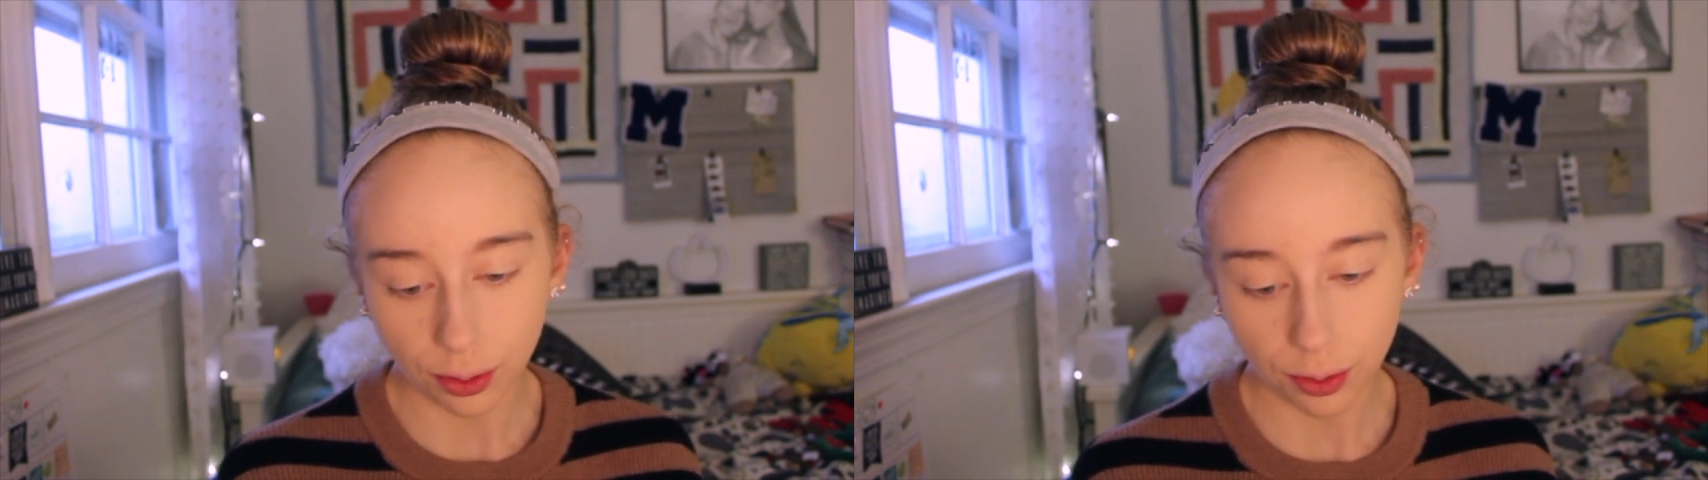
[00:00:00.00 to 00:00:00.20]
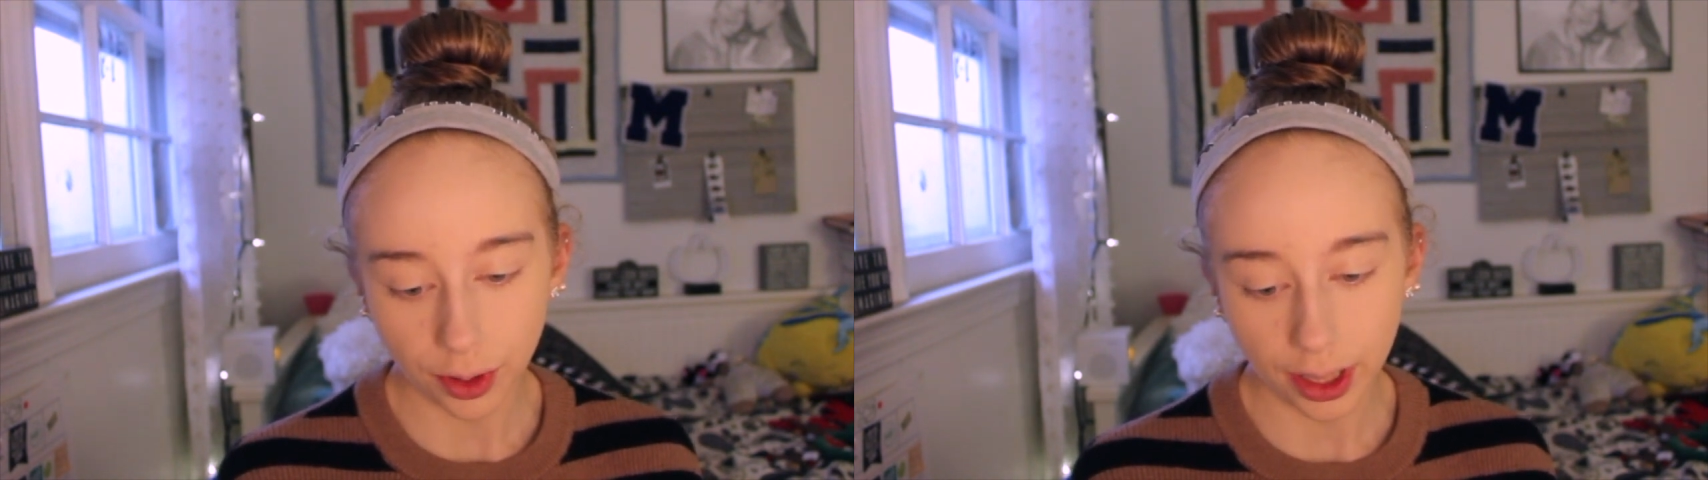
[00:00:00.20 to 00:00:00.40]

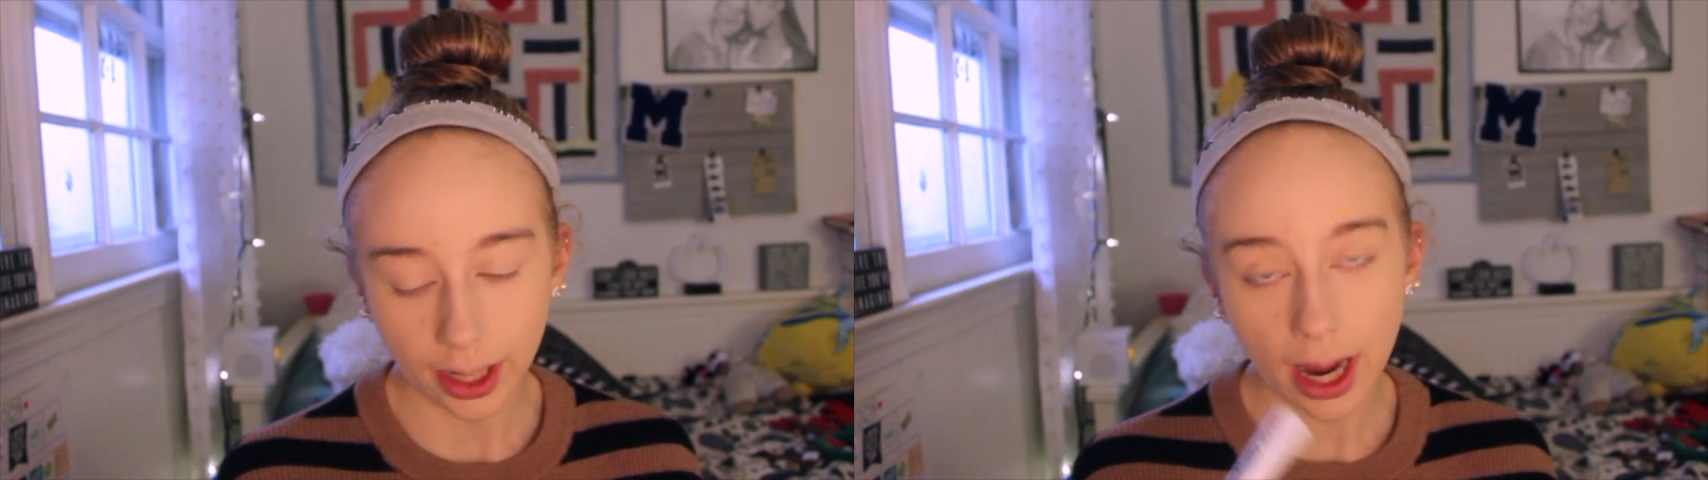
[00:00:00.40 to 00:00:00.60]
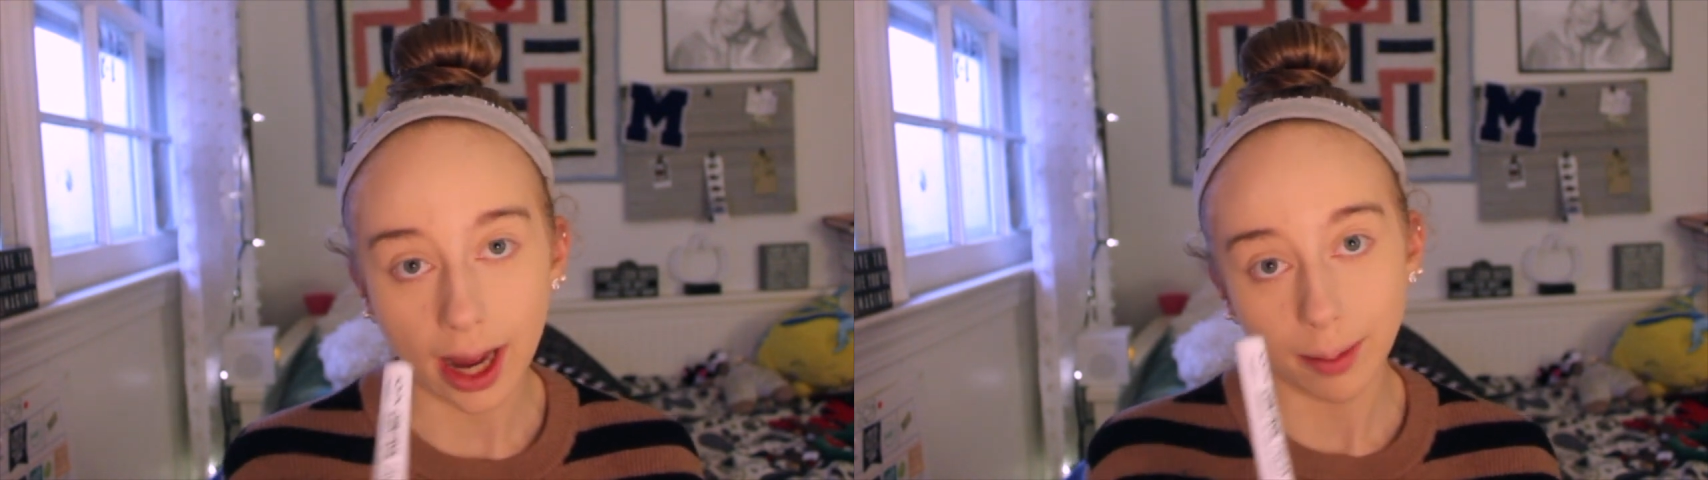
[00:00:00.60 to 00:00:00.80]

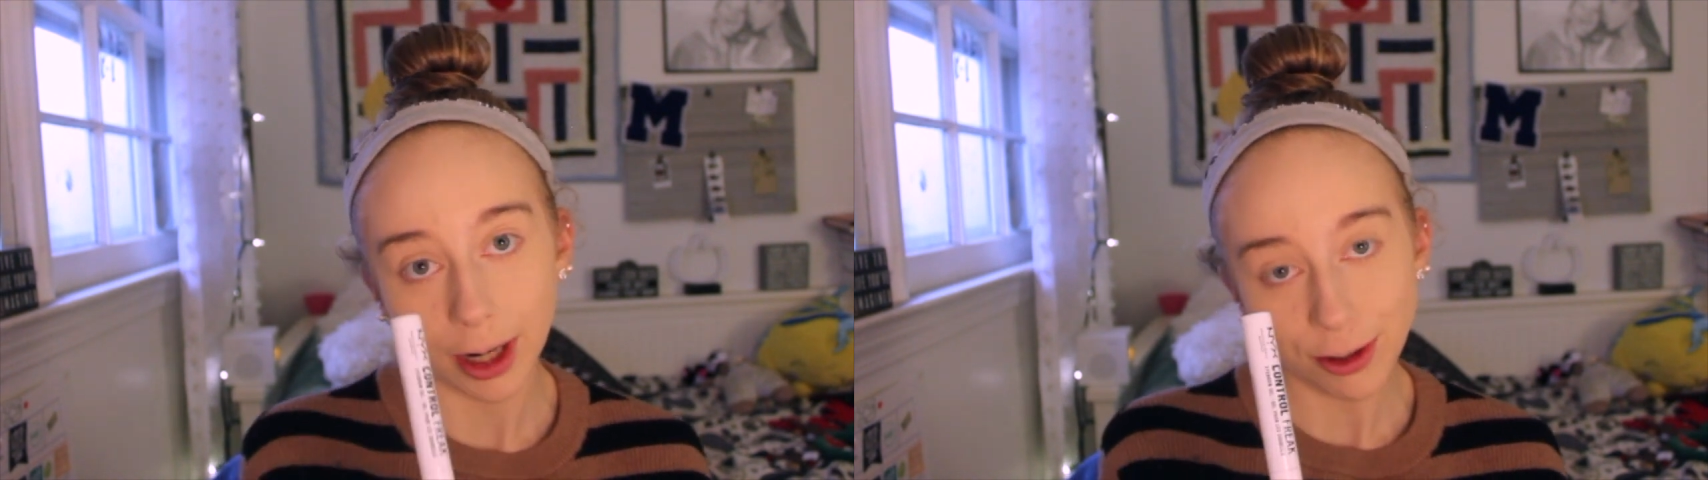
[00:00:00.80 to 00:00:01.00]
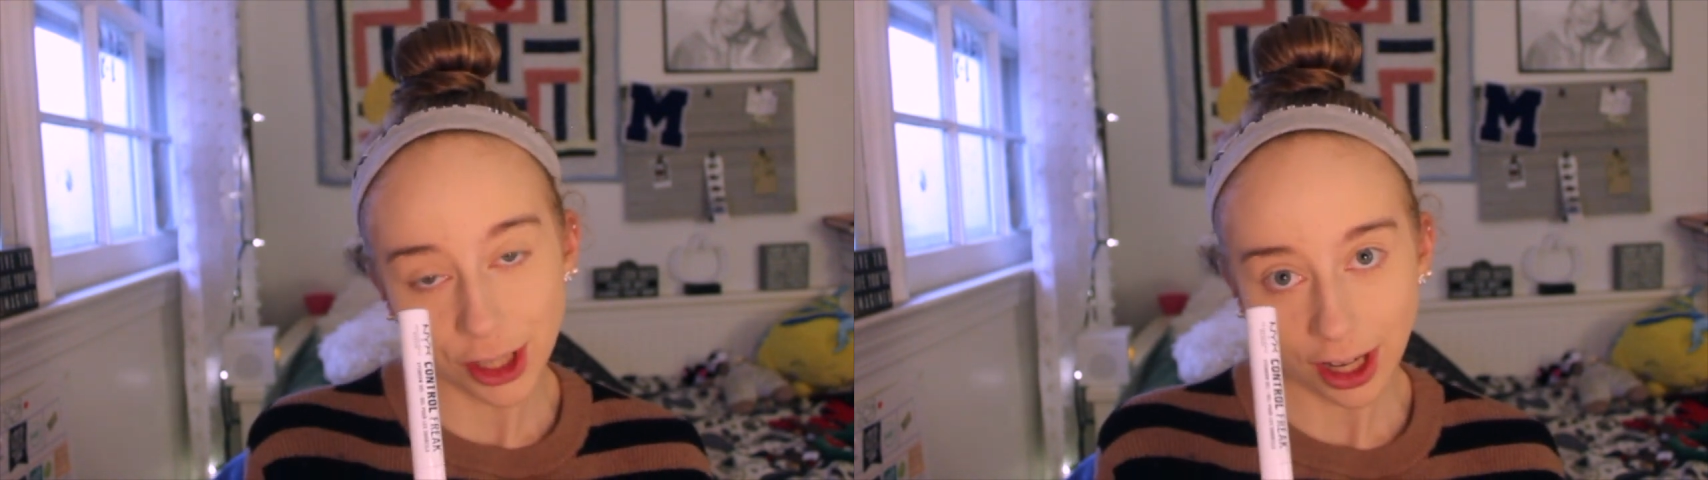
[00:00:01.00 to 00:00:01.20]
Freak
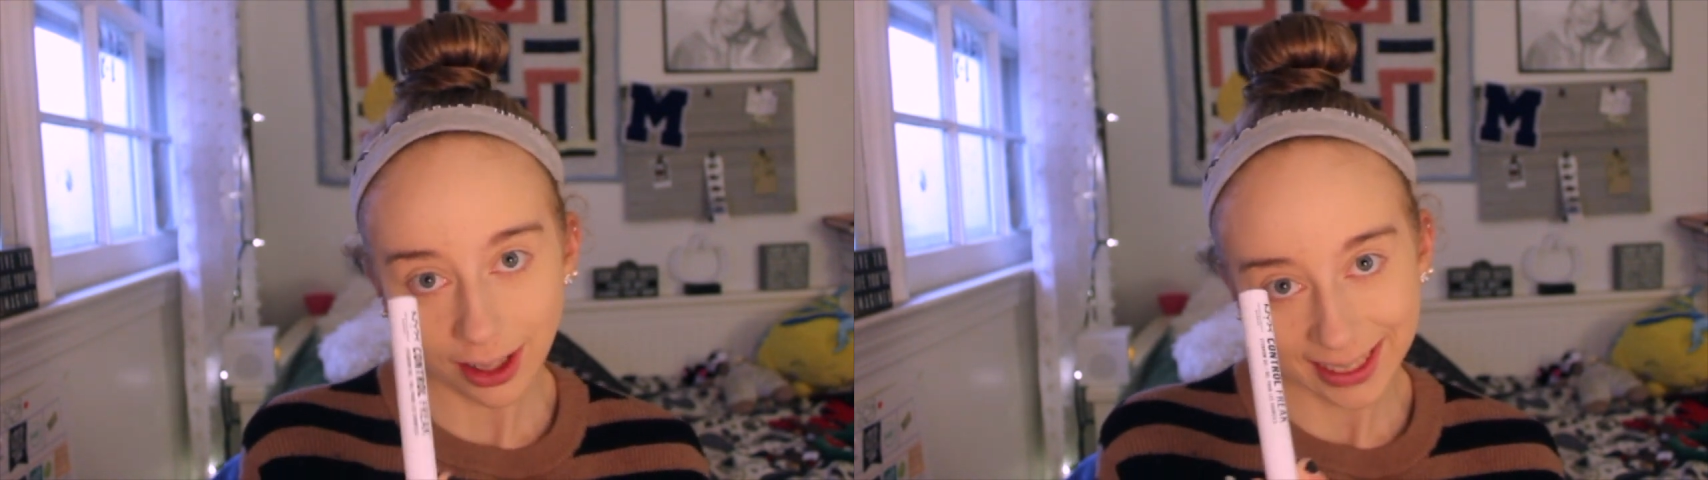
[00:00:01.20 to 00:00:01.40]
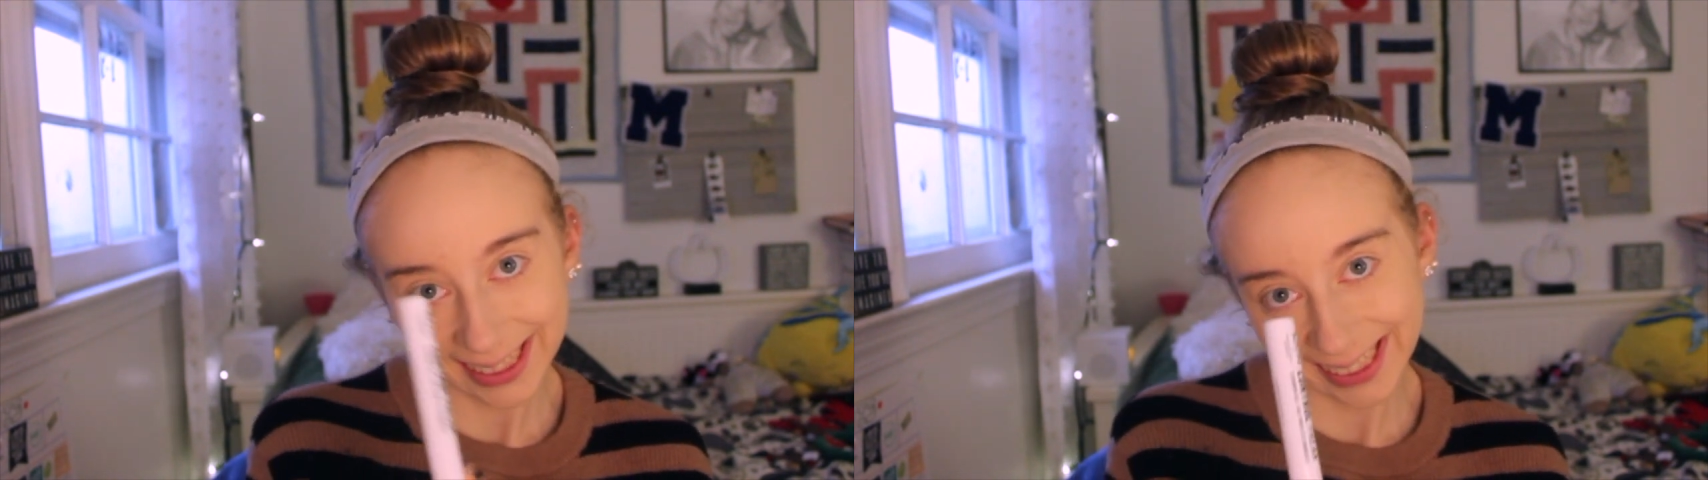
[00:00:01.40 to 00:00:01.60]
eyebrow gel.